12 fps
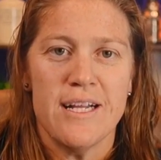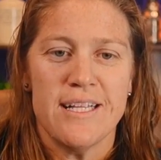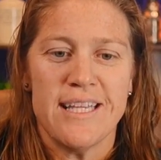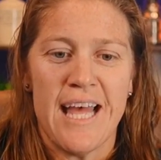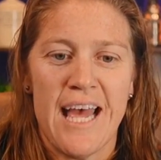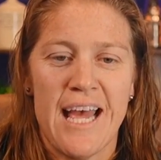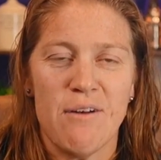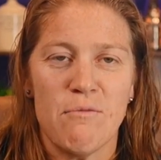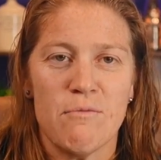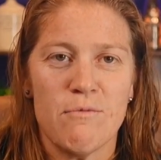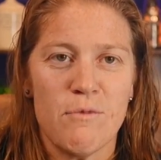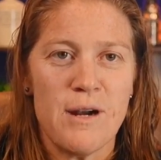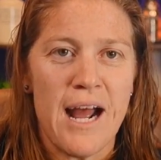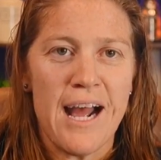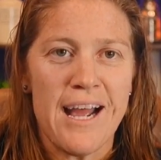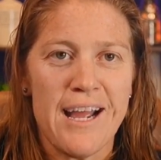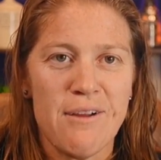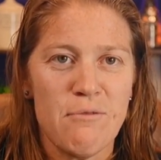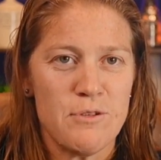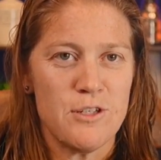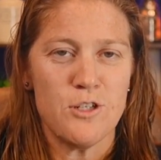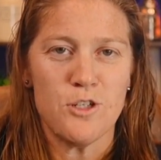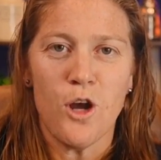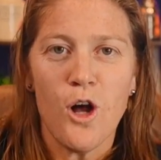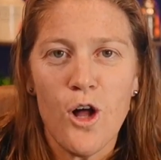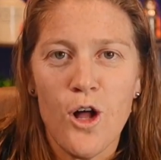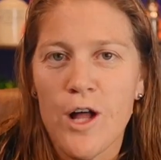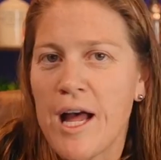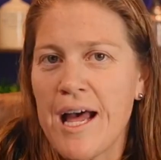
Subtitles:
that when I was a tall,